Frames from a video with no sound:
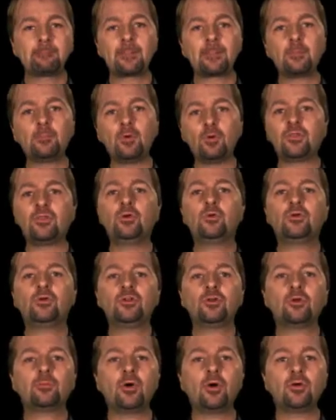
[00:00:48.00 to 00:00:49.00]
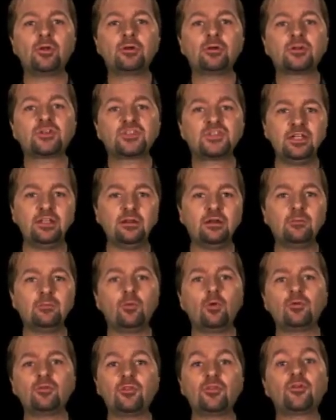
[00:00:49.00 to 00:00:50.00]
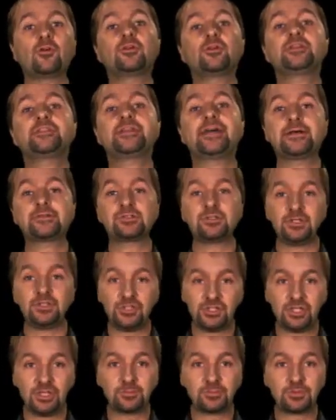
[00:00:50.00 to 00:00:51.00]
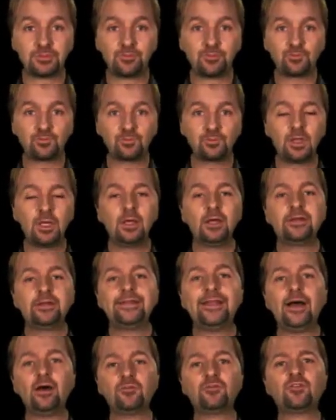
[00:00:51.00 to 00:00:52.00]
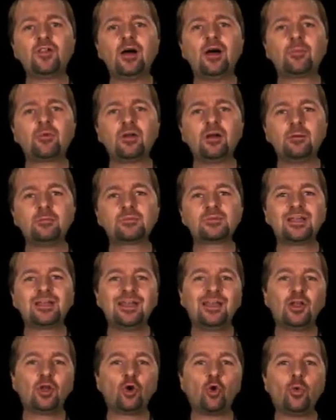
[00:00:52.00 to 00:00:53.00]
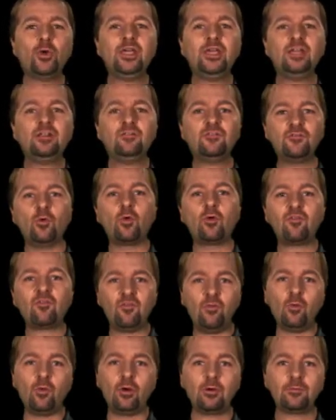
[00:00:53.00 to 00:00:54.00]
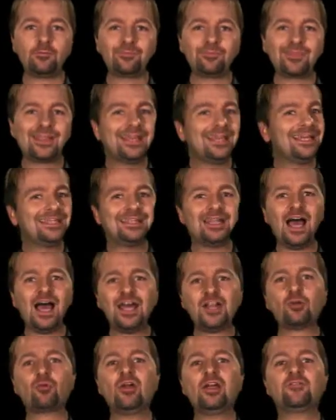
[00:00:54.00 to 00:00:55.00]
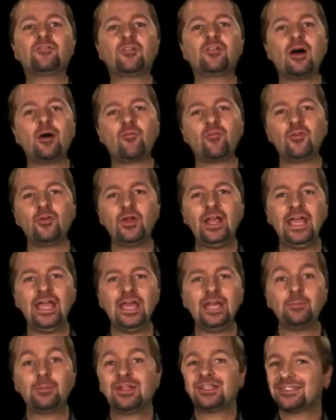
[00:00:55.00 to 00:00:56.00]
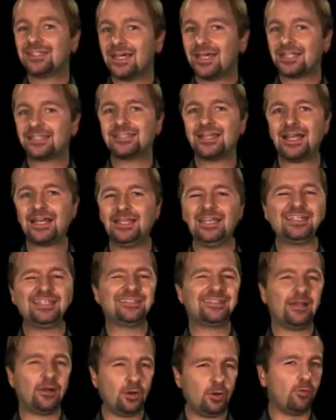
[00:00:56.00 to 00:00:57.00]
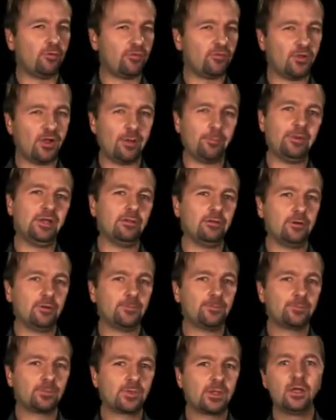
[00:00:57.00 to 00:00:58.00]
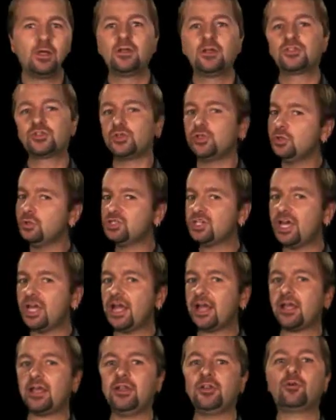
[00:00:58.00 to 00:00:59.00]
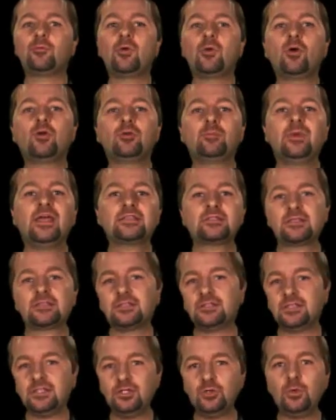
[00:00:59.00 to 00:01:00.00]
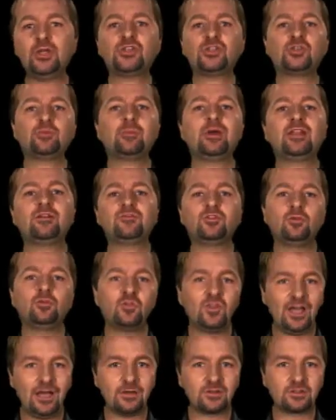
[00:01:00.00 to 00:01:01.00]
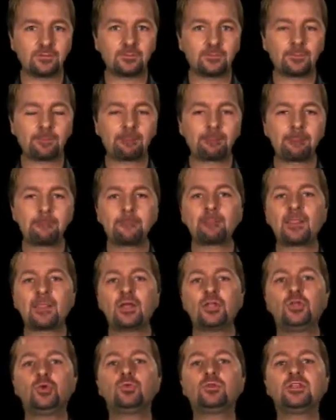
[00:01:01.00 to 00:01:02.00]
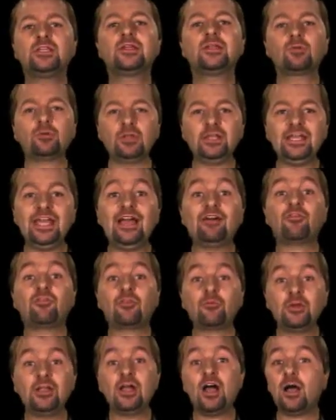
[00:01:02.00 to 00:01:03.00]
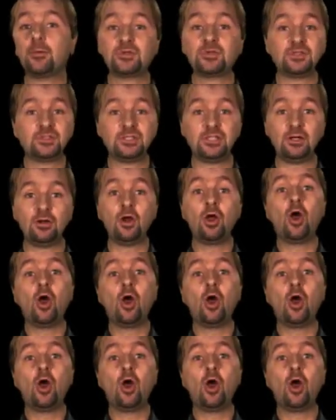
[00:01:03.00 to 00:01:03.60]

Both you and your opponent are sitting on more than 30,000 in chips. Now the flop comes Queen 4-4. Not a great flop for your hand, but it's not exactly a terrible flop either. So you check and your opponent makes a continuation bet of 2,000. You literally have three options here,